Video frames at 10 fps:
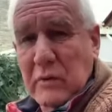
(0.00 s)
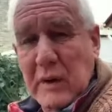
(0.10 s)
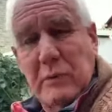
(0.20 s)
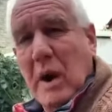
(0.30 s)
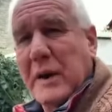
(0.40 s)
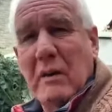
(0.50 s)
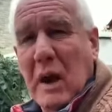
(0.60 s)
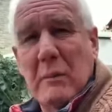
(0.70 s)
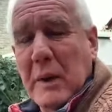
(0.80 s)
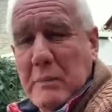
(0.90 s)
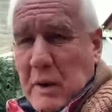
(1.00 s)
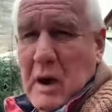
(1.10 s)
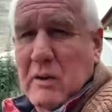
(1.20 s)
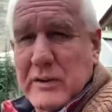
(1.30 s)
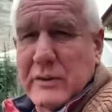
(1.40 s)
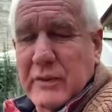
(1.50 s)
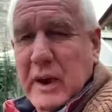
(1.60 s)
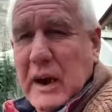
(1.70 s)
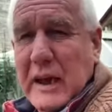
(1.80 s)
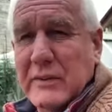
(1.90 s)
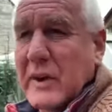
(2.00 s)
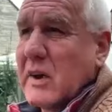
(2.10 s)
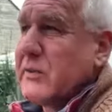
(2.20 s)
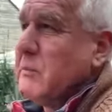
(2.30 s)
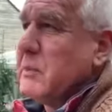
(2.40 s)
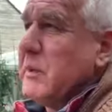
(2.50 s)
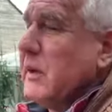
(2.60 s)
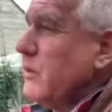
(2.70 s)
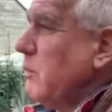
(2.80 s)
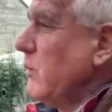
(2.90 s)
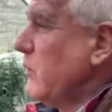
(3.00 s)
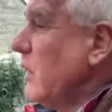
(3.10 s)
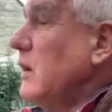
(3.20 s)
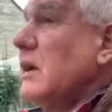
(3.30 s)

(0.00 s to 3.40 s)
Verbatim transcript: That's why I don't go to people like Christopher Collects and ask him to be a sponsor.